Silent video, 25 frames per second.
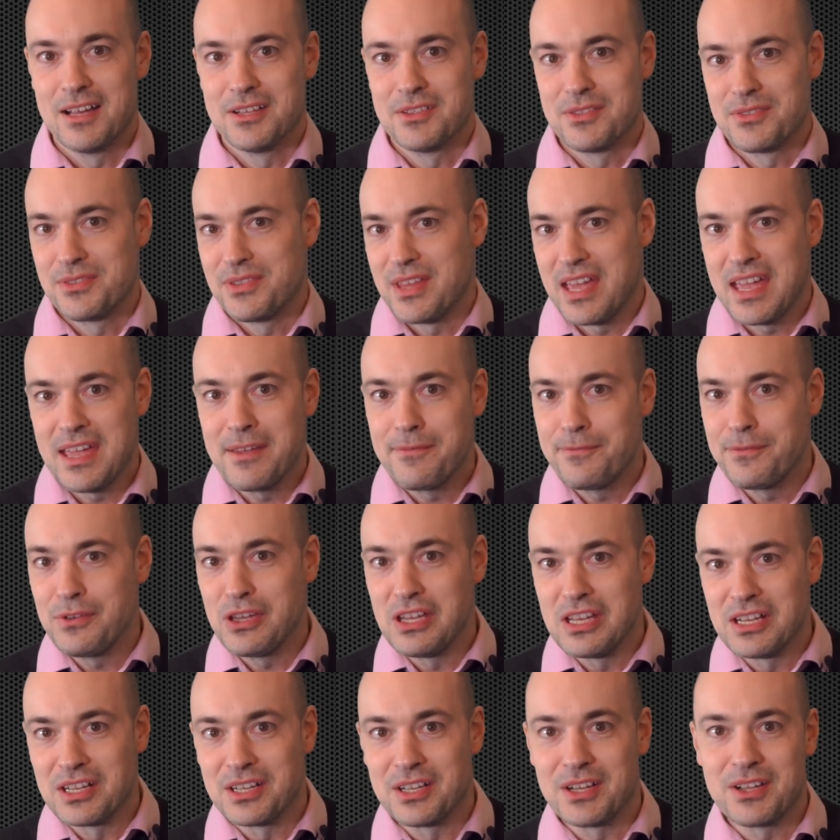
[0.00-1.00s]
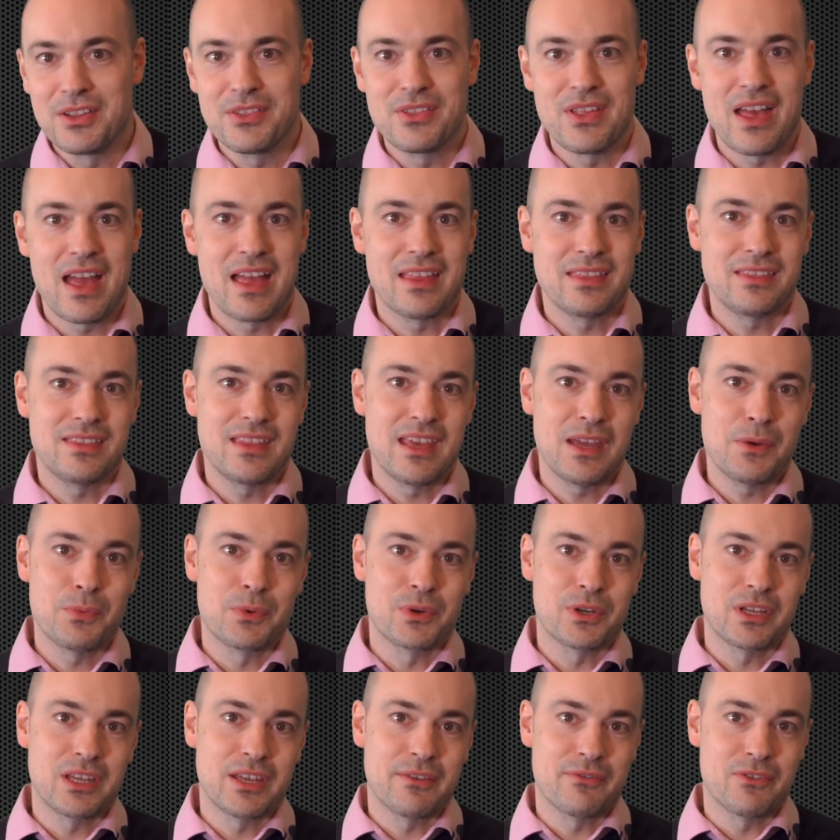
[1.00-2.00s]
They feel that they
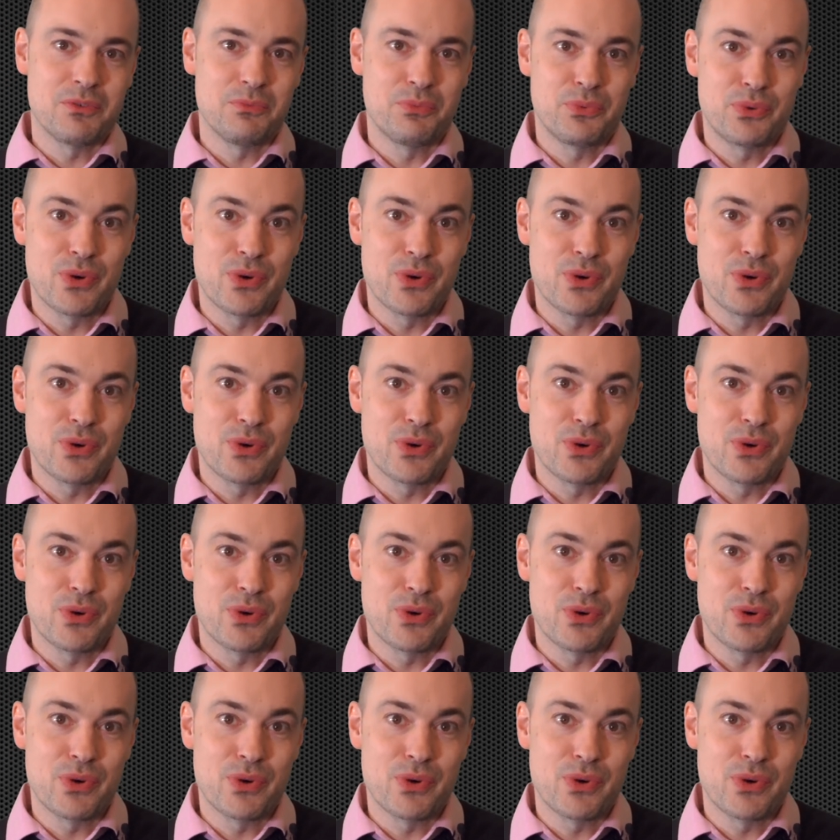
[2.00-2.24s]
were given